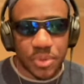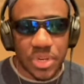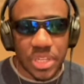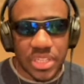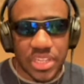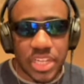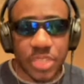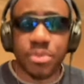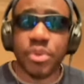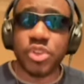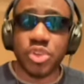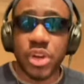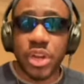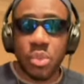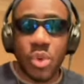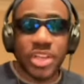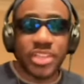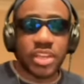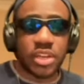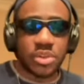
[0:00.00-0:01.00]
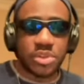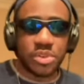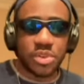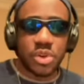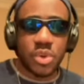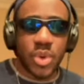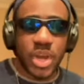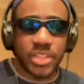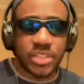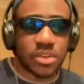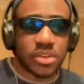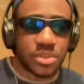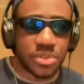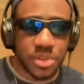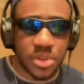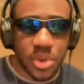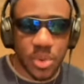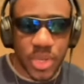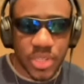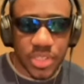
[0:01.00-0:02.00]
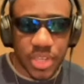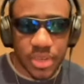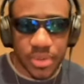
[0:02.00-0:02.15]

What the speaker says: time. What's right? Westgate.